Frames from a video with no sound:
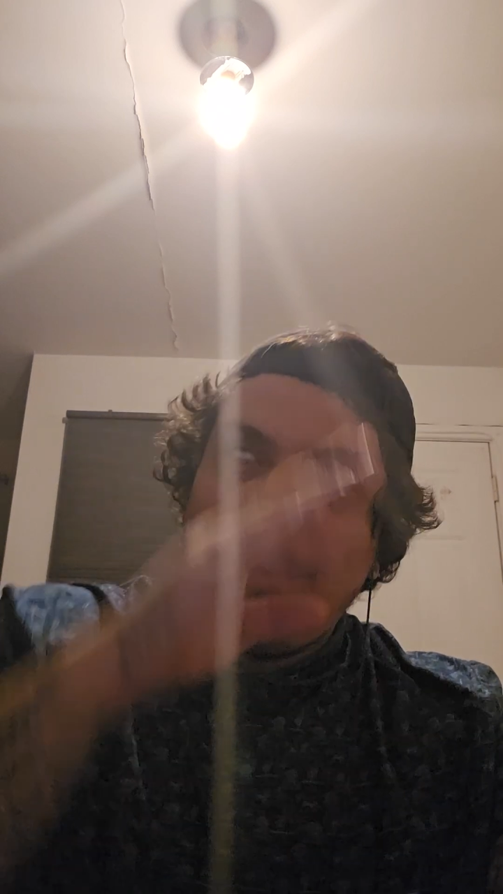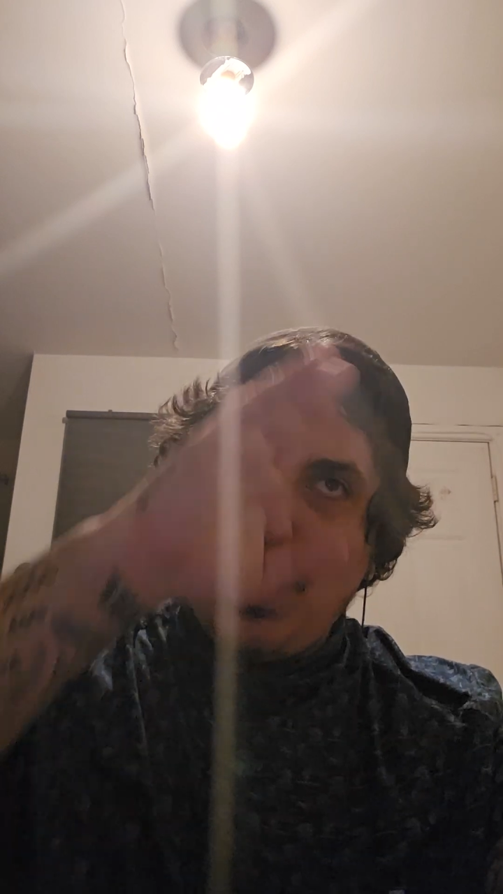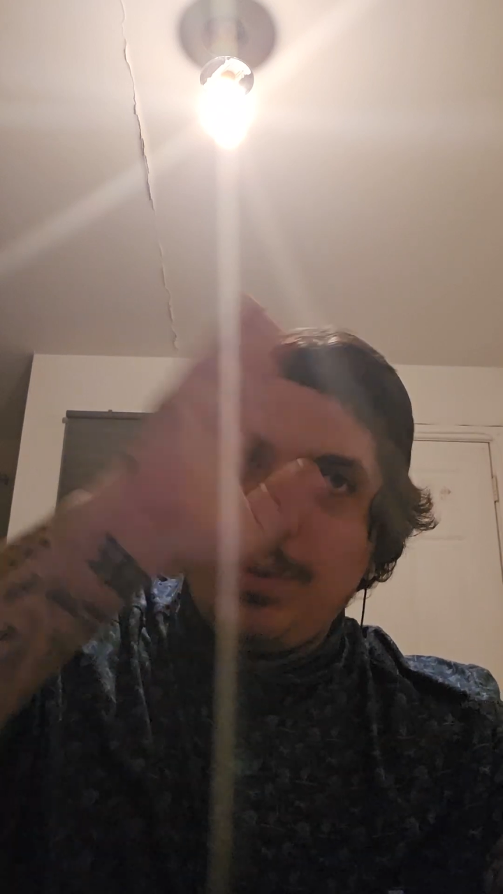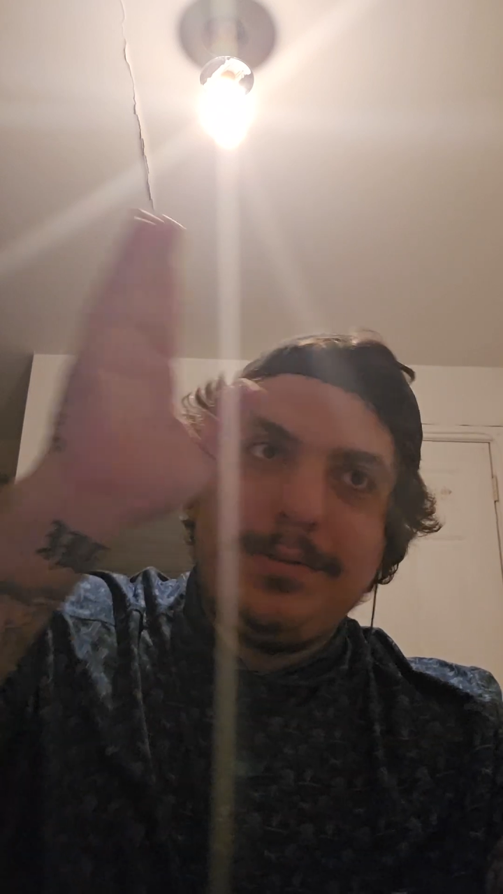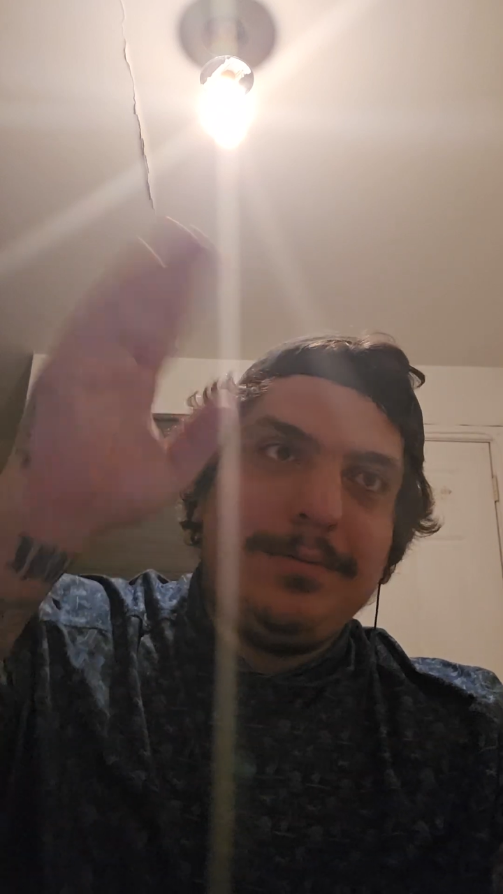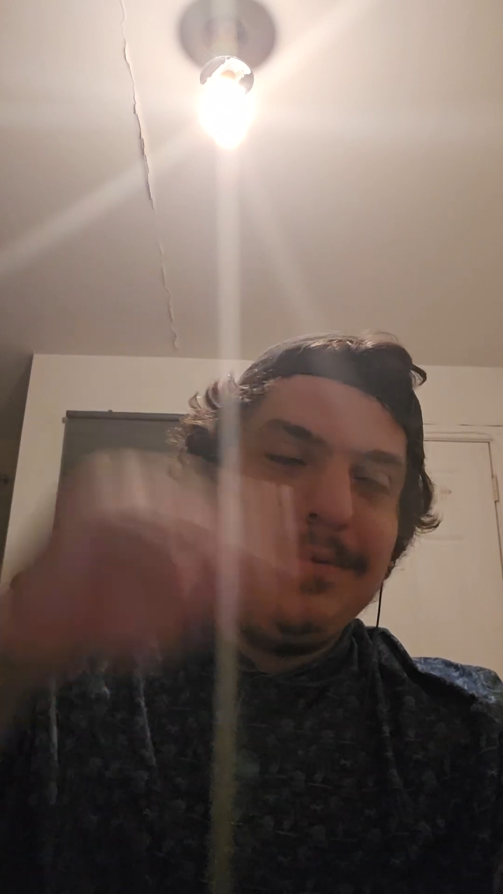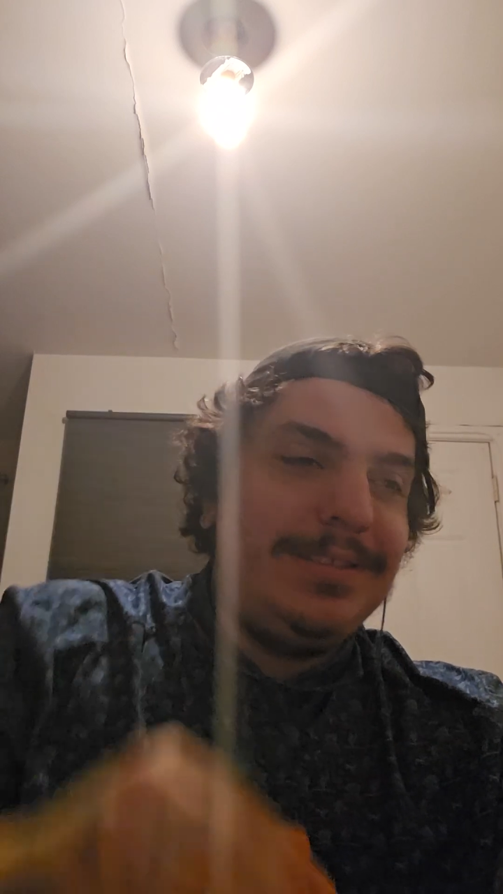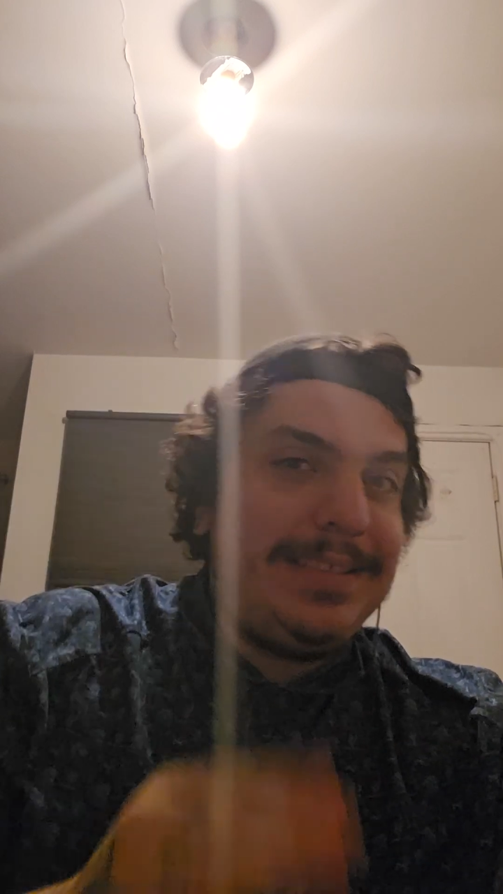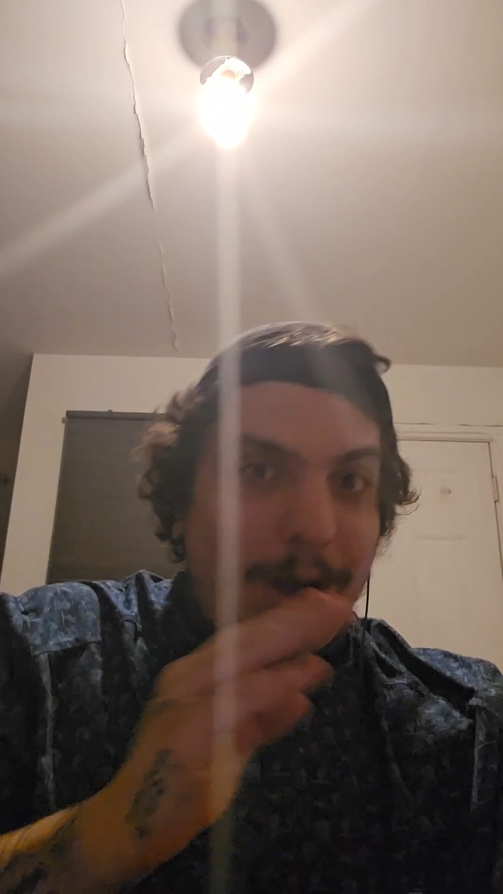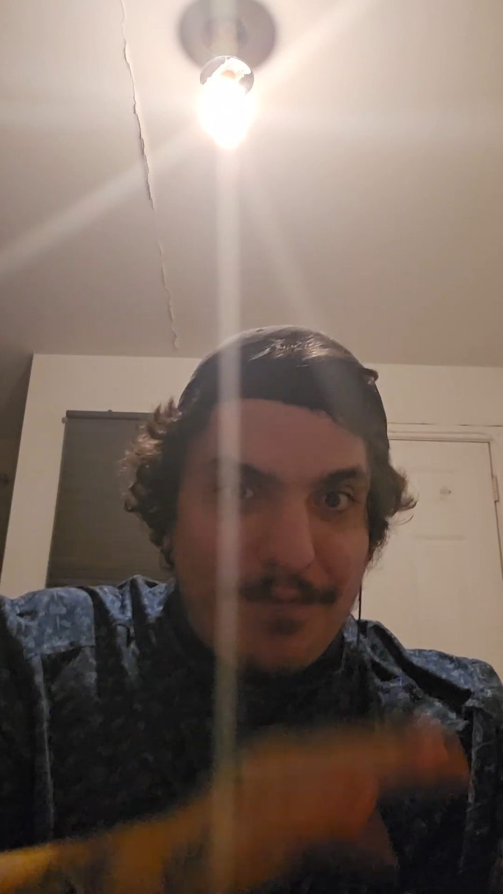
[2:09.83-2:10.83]
phew,
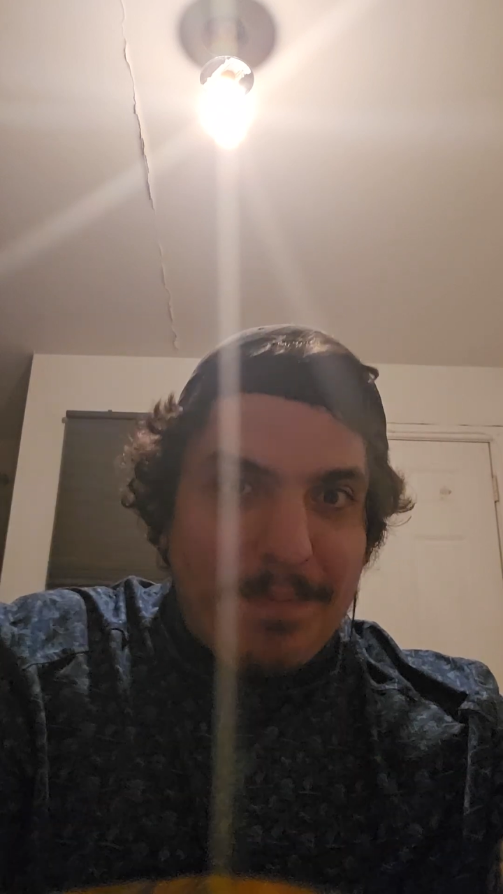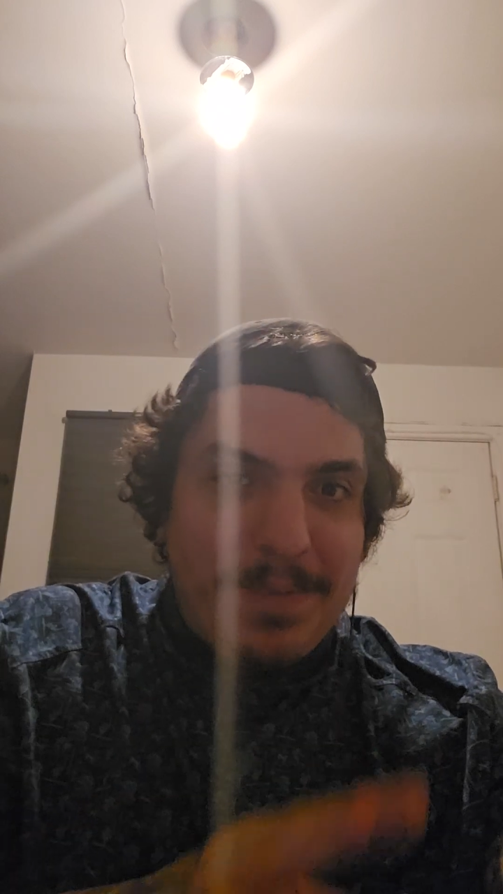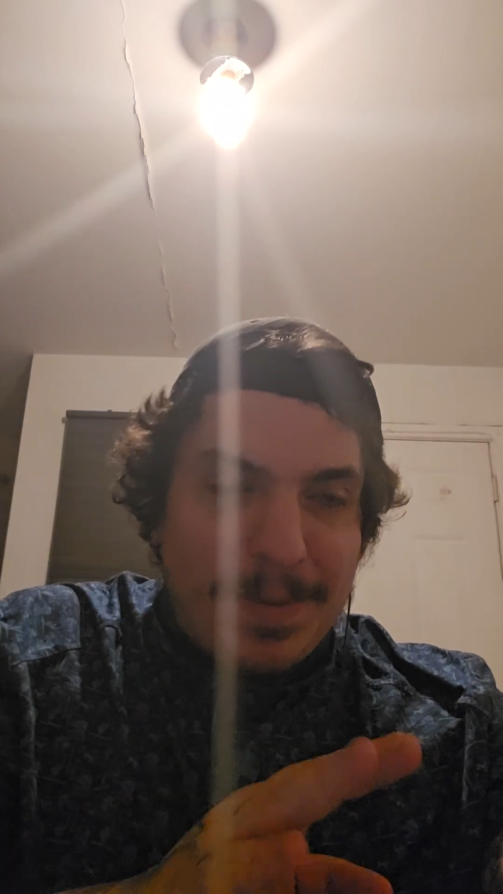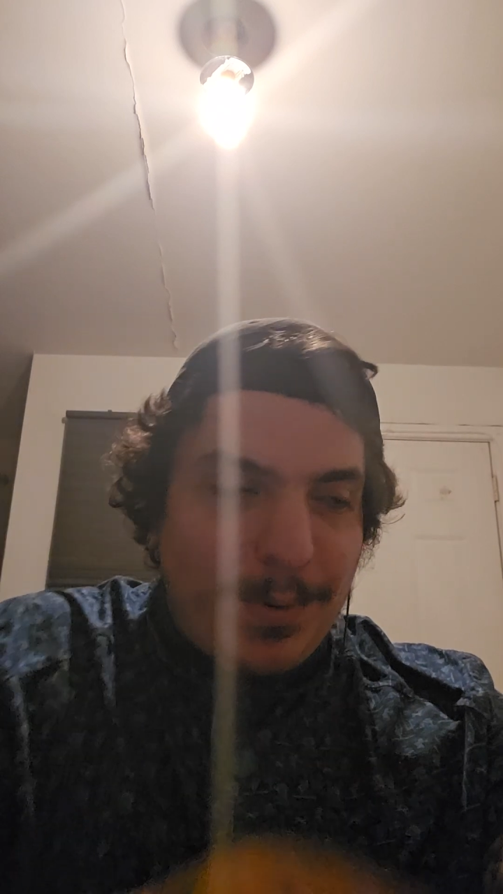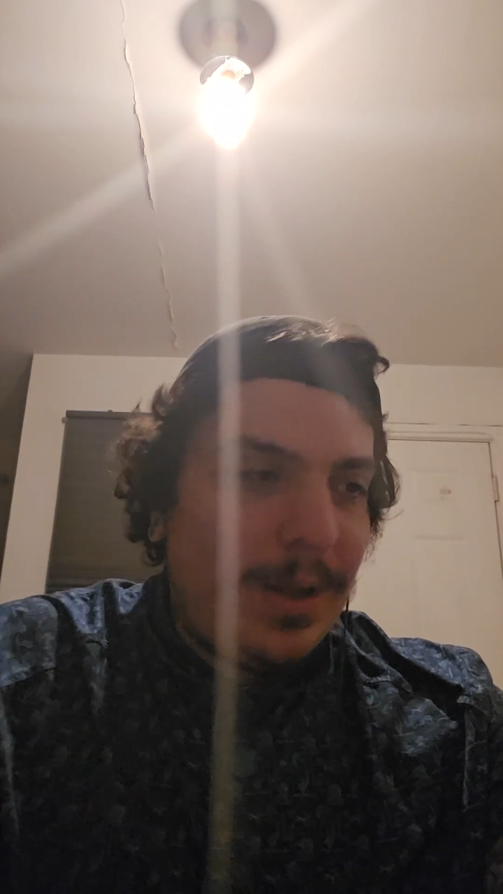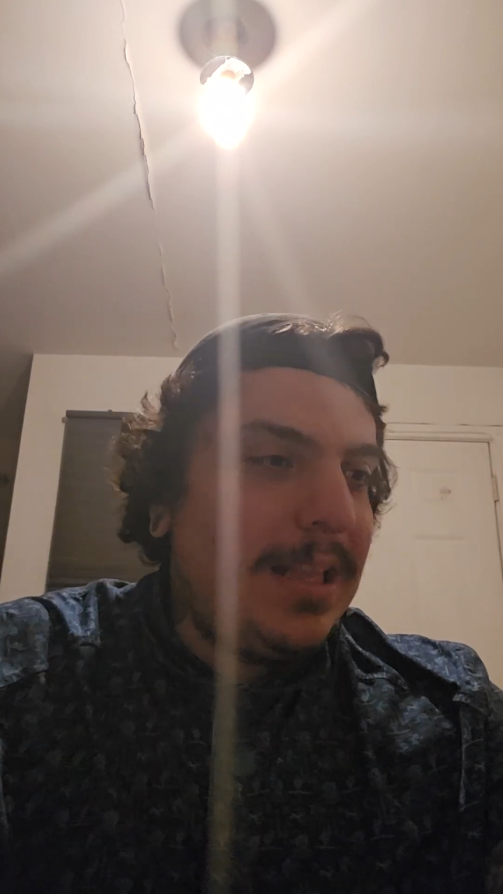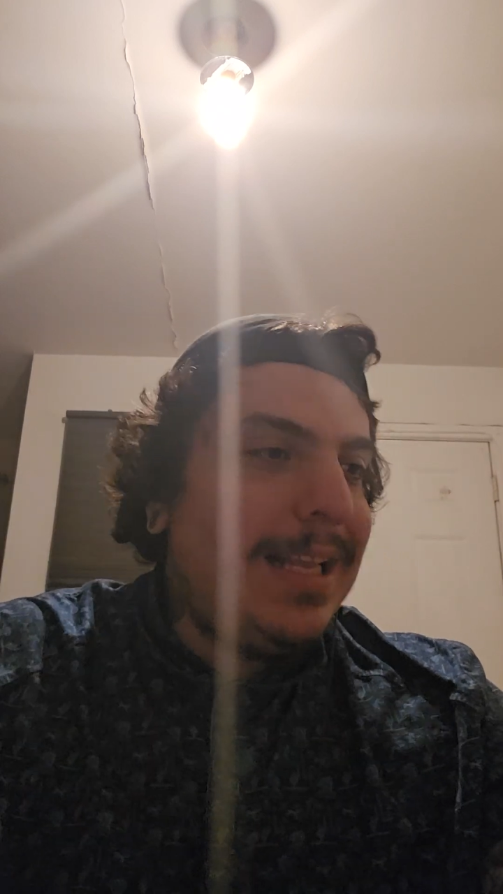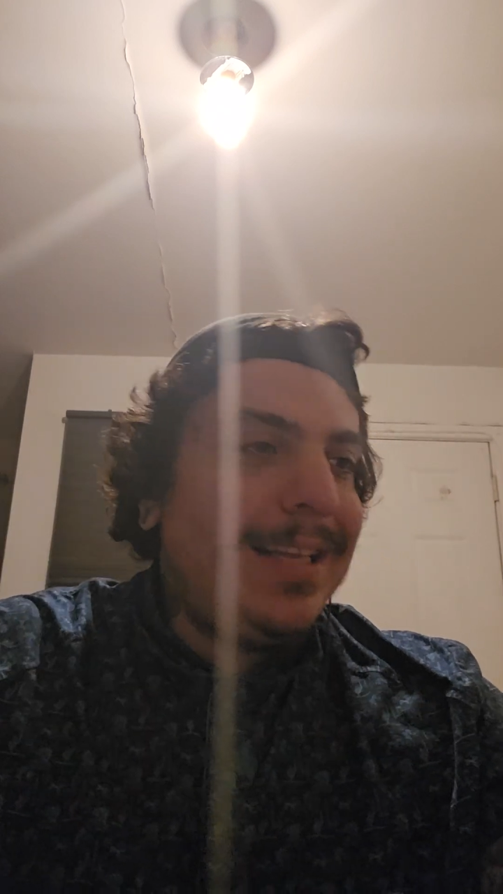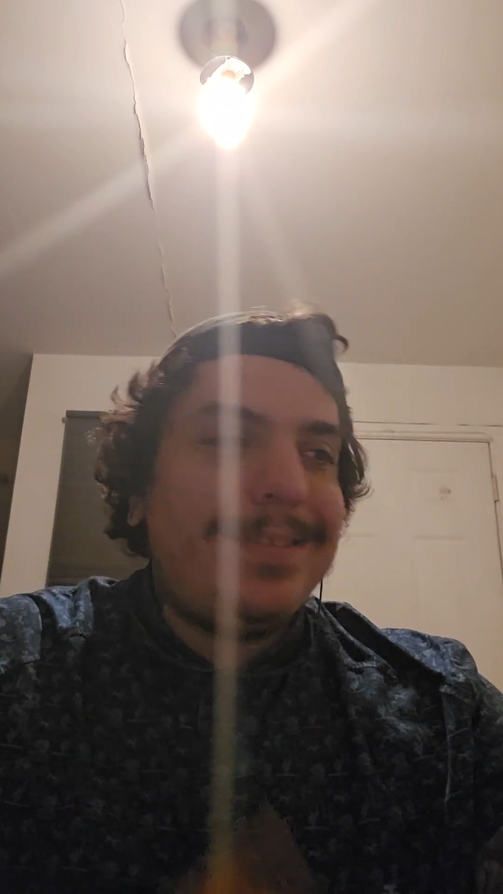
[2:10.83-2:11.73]
didn't offend people.